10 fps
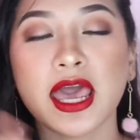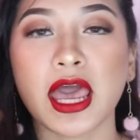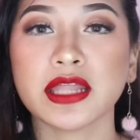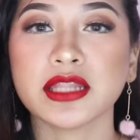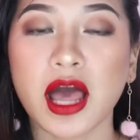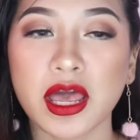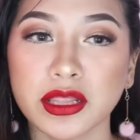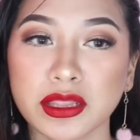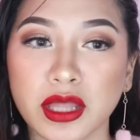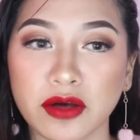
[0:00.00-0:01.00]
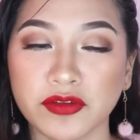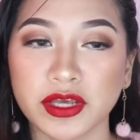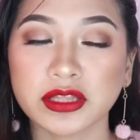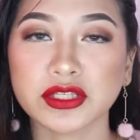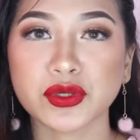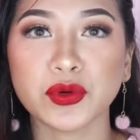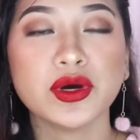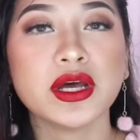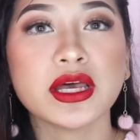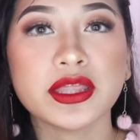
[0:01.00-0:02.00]
And I love it. So,
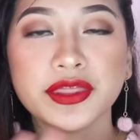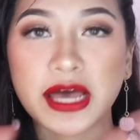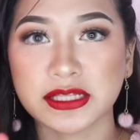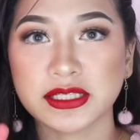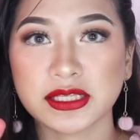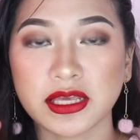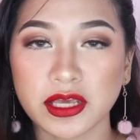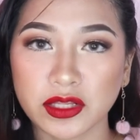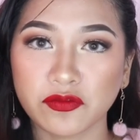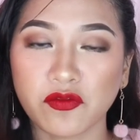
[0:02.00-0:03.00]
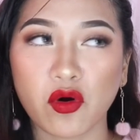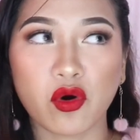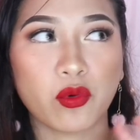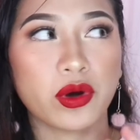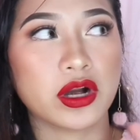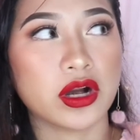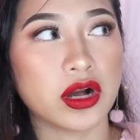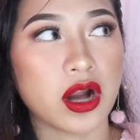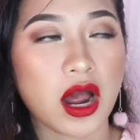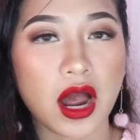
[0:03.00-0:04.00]
that's it
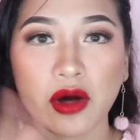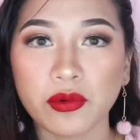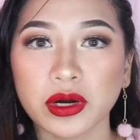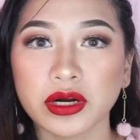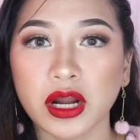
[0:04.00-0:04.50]
for our